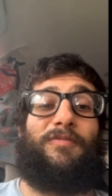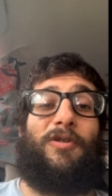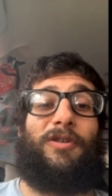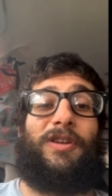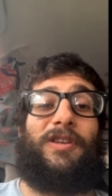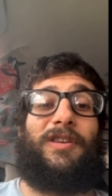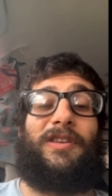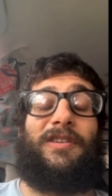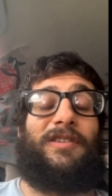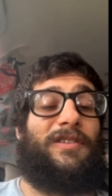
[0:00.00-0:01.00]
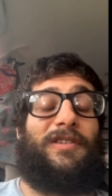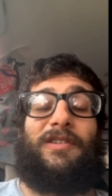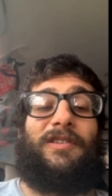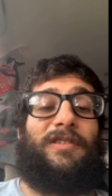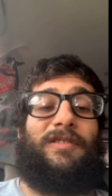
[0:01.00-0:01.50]
marketing
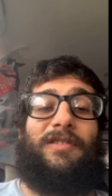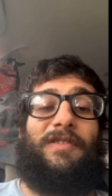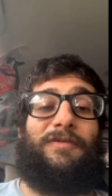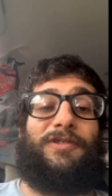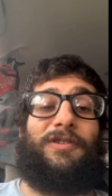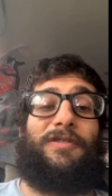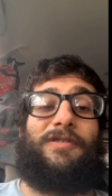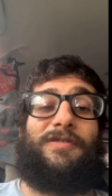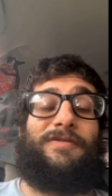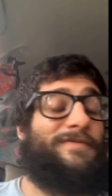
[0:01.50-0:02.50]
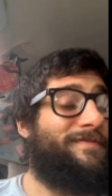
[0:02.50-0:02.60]
in return,